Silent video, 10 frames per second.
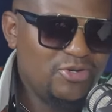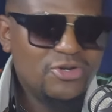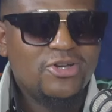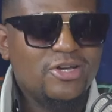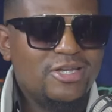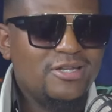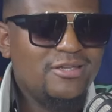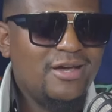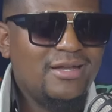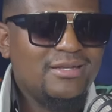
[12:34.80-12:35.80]
look good.
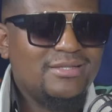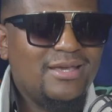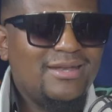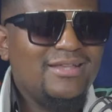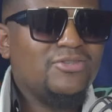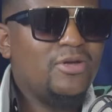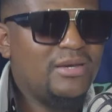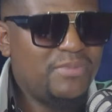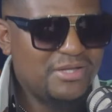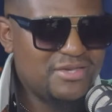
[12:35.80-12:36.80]
You understand that it's all
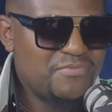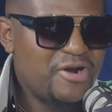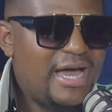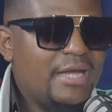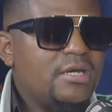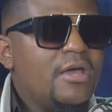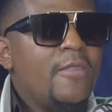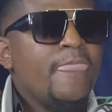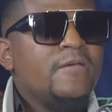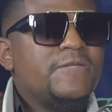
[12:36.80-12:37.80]
about the bride.
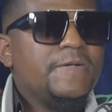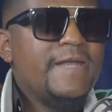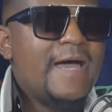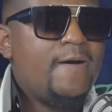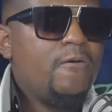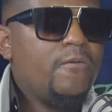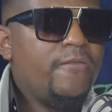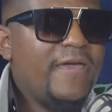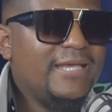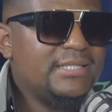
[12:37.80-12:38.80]
So now
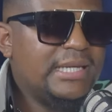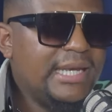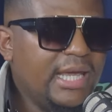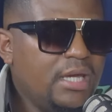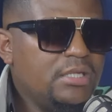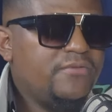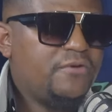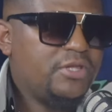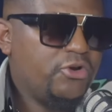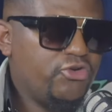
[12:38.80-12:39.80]
there is a need
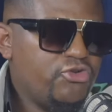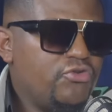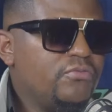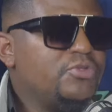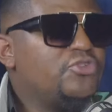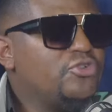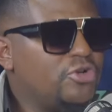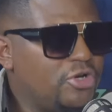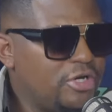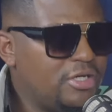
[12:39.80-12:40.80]
for the groom to look
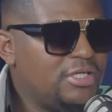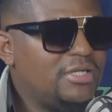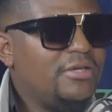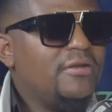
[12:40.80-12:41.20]
good, you